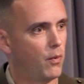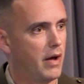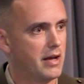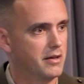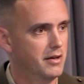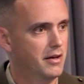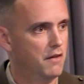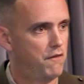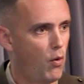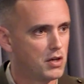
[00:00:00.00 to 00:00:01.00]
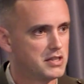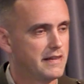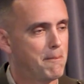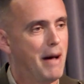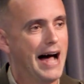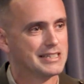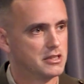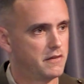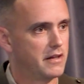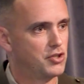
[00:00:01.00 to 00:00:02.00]
away. Focus on the
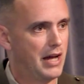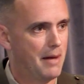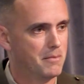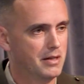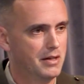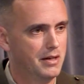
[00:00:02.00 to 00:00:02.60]
positive of the job.